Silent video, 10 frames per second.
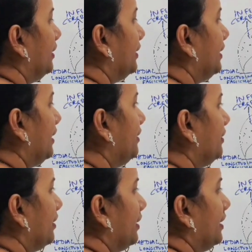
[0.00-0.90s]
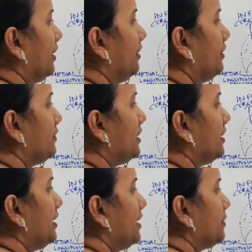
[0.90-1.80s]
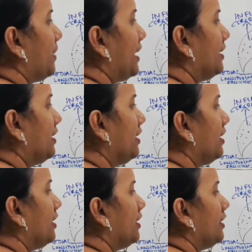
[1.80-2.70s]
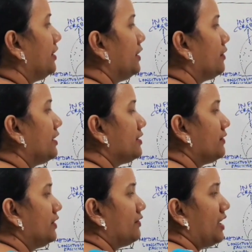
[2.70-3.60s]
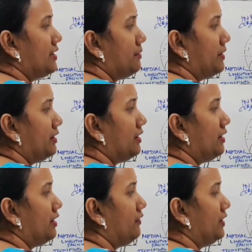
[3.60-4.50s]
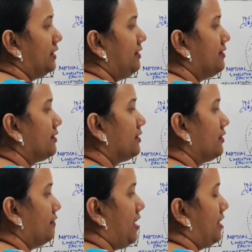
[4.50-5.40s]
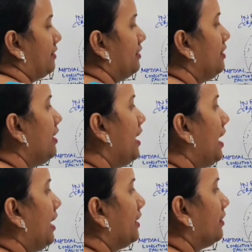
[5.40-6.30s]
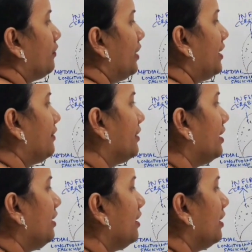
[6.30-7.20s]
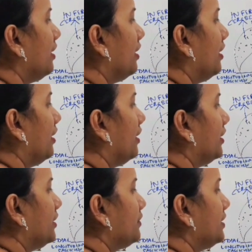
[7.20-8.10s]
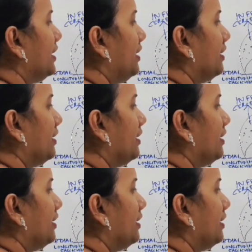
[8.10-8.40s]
then here you see the spinal nucleus of the trigeminal nerve with its tract. And ventral you see